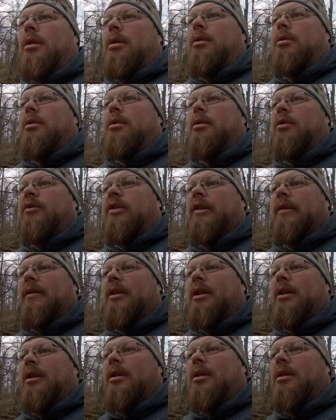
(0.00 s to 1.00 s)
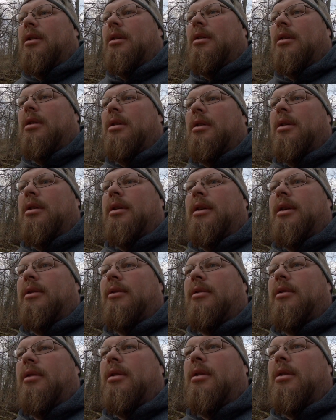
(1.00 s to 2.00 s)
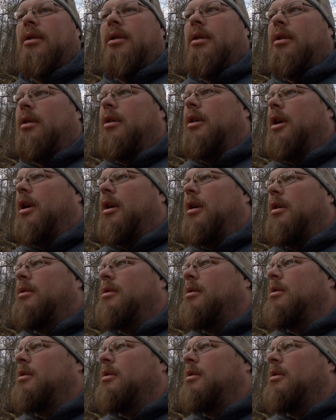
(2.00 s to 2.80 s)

250 at least, 100 yards.